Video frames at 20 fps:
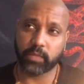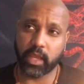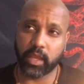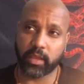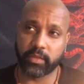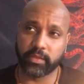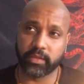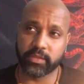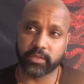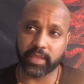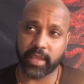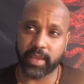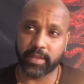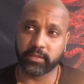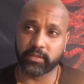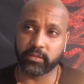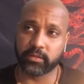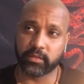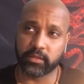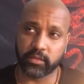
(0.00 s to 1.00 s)
And this
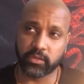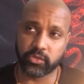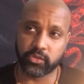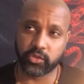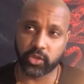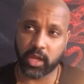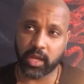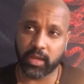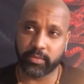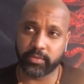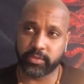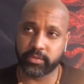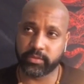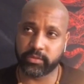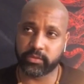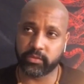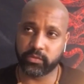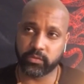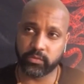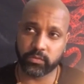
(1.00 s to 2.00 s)
entity's job
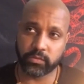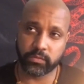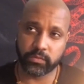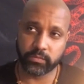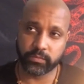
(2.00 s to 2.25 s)
is to